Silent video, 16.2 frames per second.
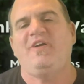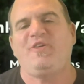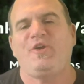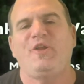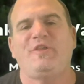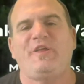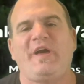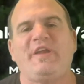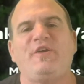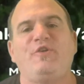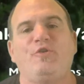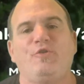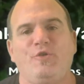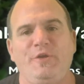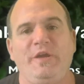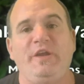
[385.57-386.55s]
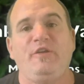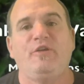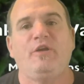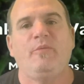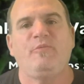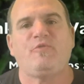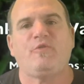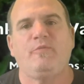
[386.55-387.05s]
lot of green
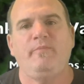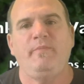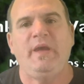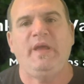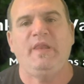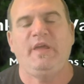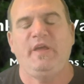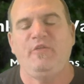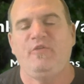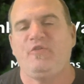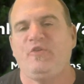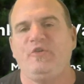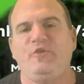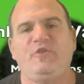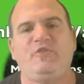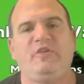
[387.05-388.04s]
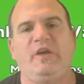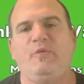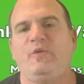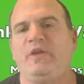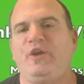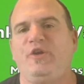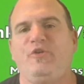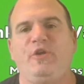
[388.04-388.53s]
comes from Malay. So you'll say, I
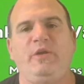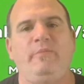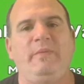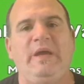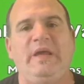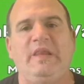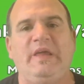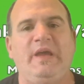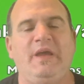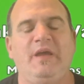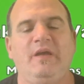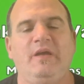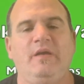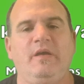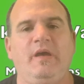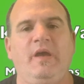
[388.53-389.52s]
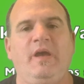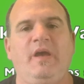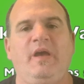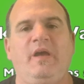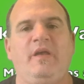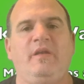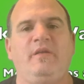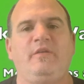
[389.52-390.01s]
want a green Malay.
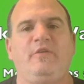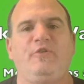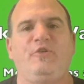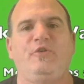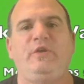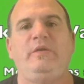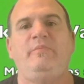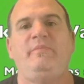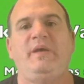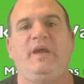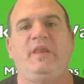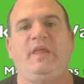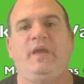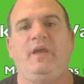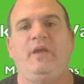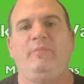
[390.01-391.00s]
And green Malay